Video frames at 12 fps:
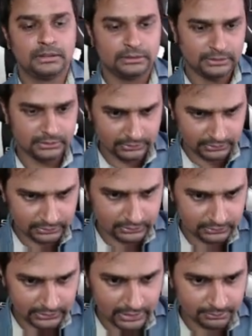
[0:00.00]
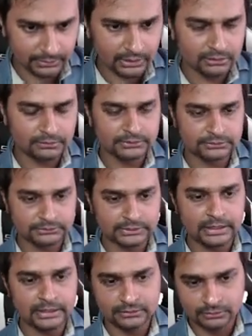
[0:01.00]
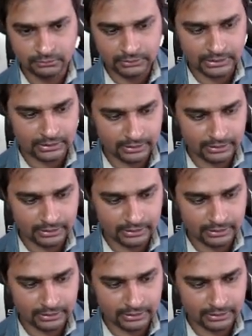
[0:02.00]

That part of the society is okay.